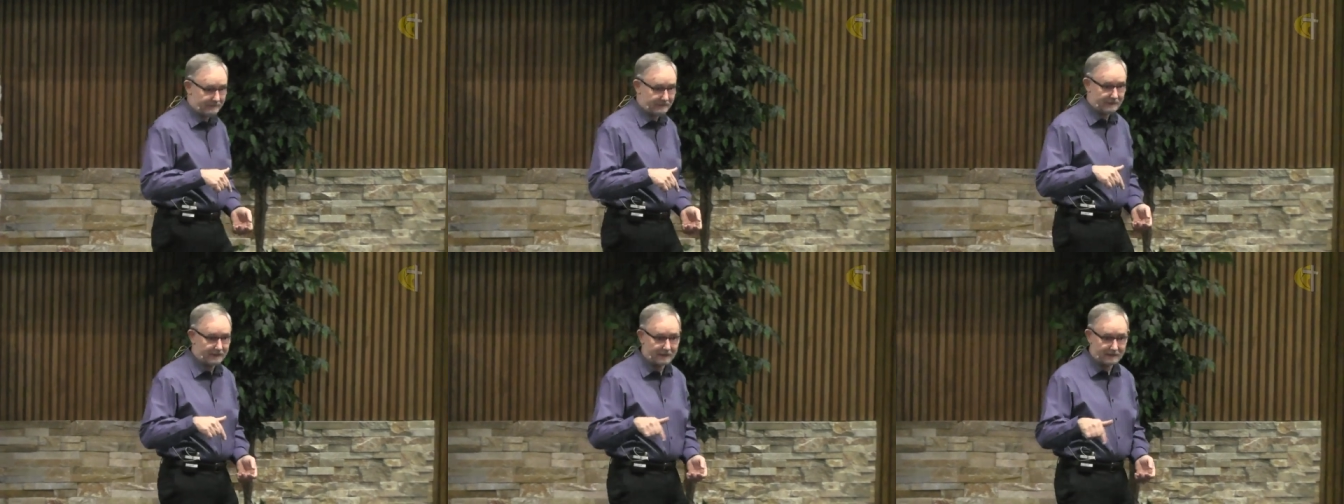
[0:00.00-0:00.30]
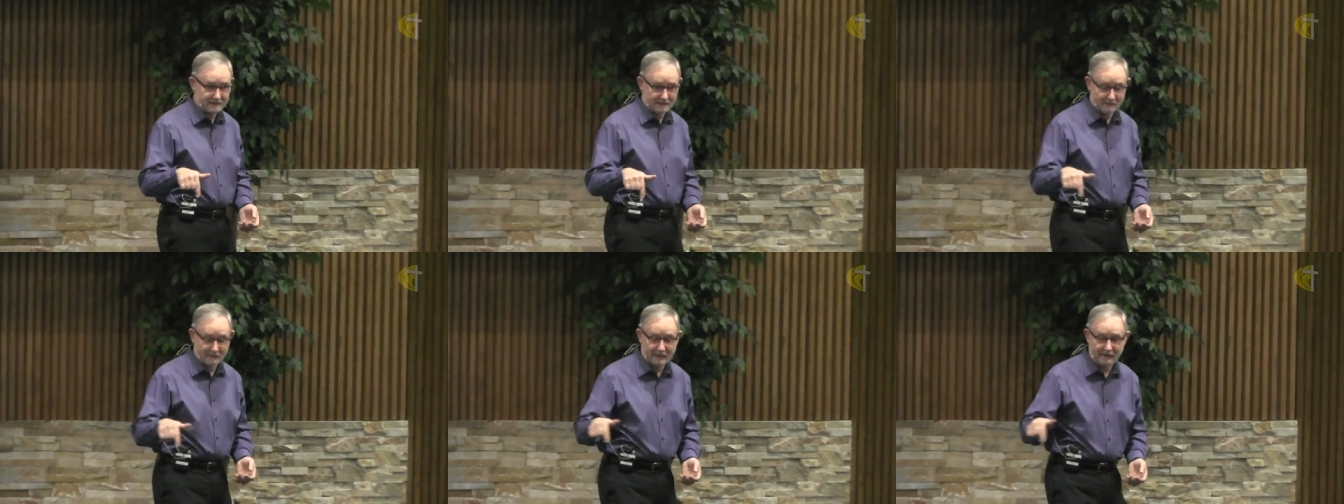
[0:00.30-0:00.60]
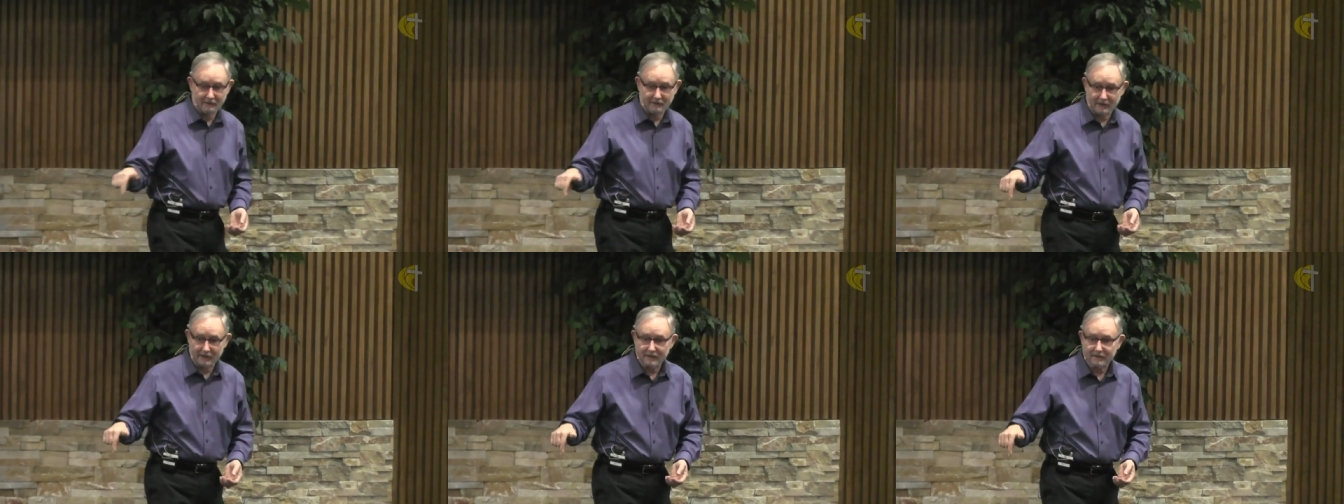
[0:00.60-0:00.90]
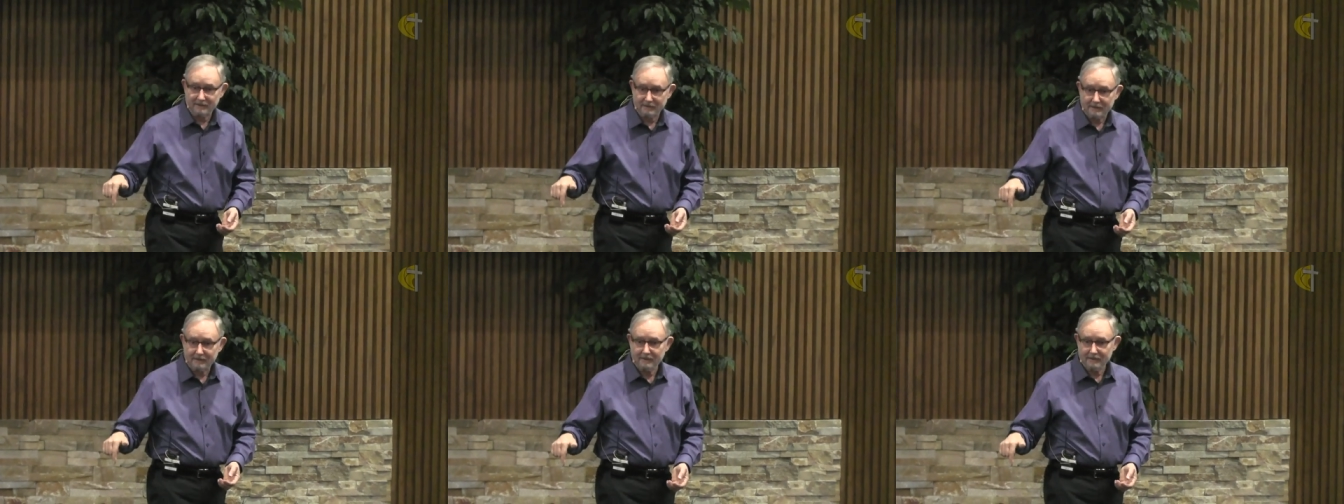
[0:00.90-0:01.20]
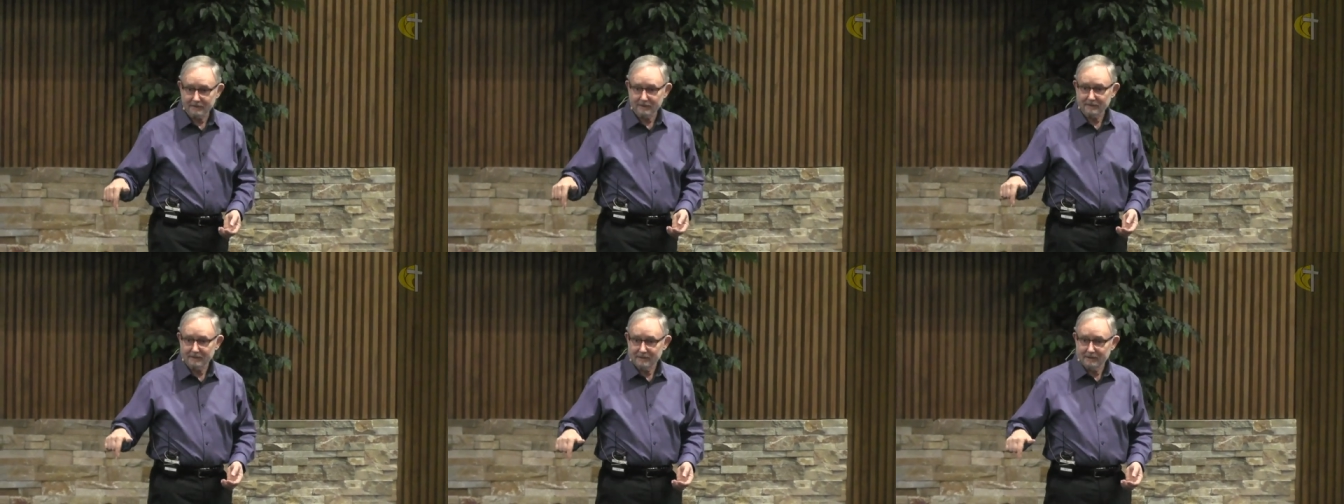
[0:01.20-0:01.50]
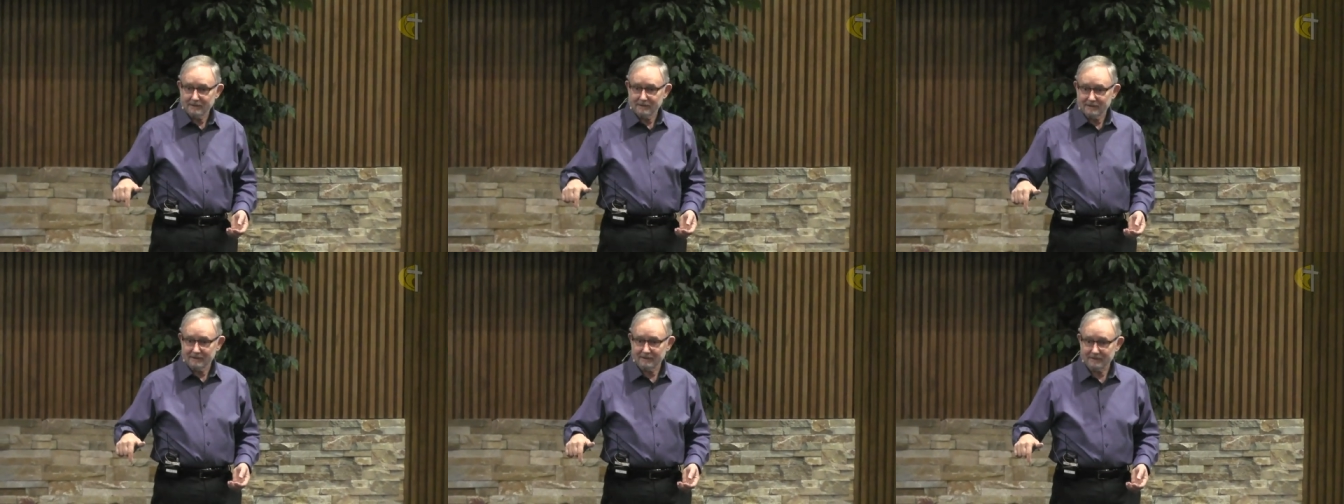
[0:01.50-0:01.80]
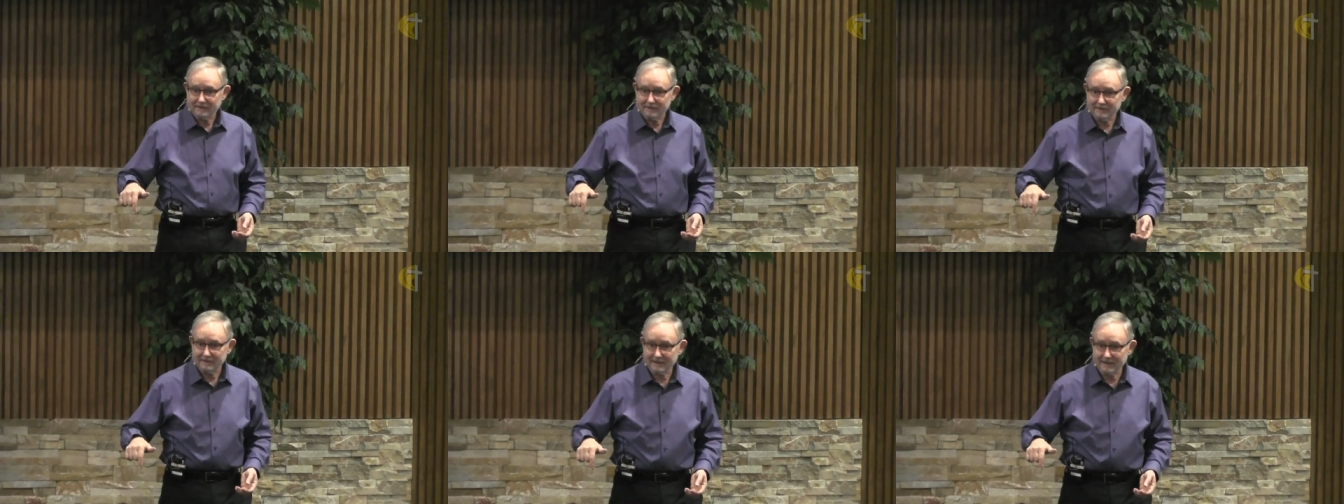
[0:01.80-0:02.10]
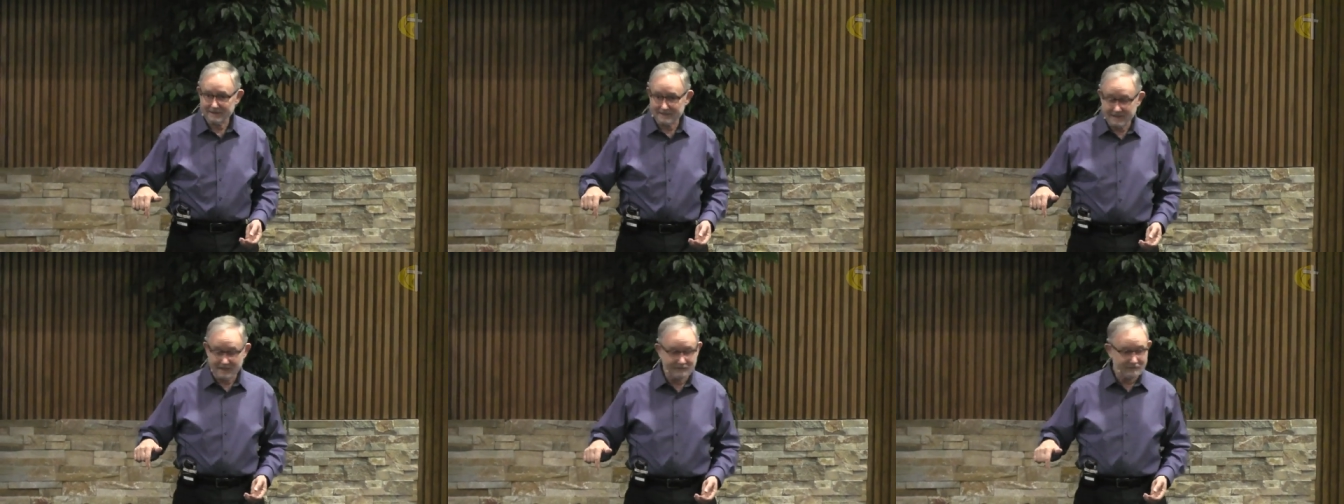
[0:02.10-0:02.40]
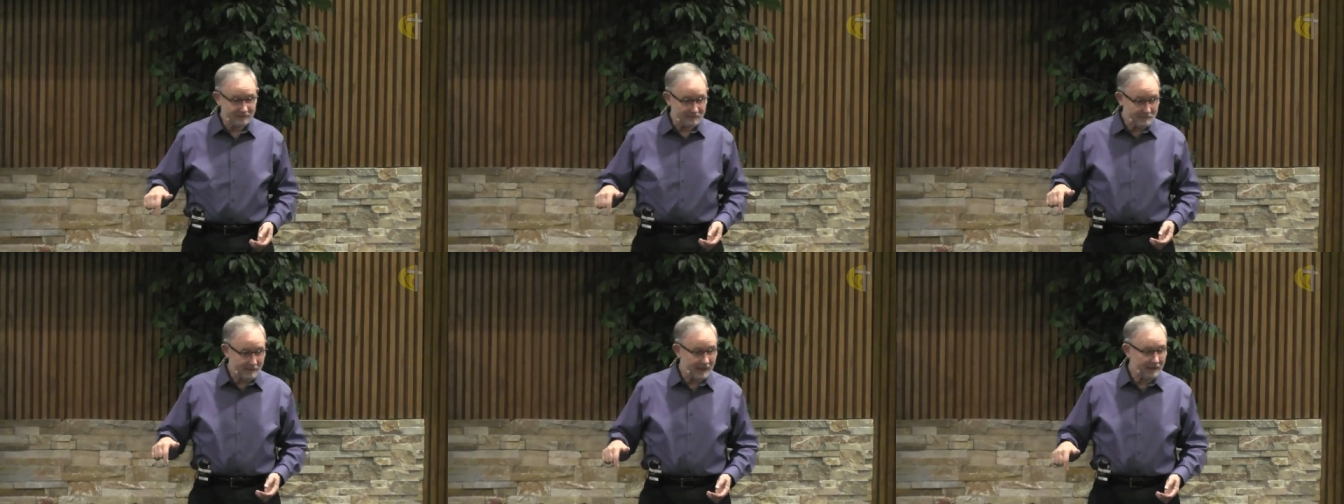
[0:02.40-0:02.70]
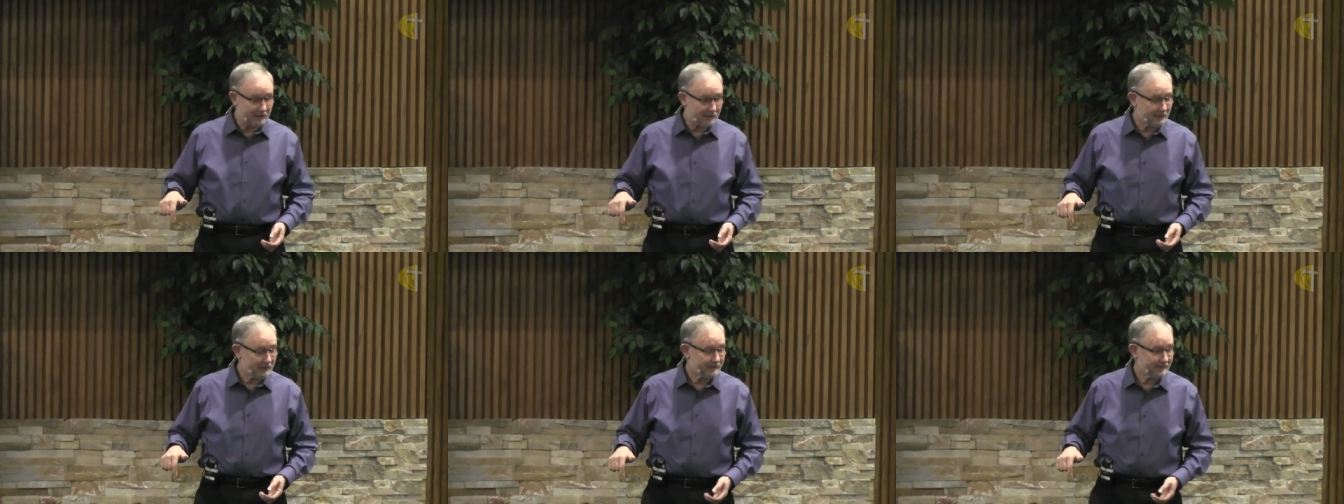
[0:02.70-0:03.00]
you get to marry. That's even better.